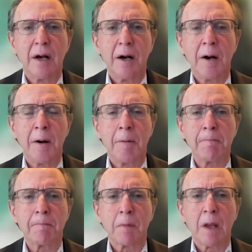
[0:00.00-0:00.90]

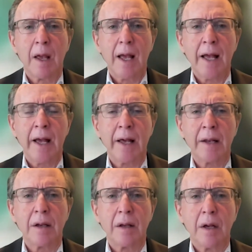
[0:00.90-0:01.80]

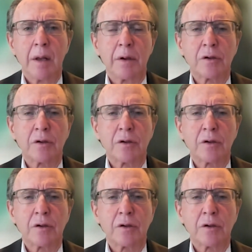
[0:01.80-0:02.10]
And the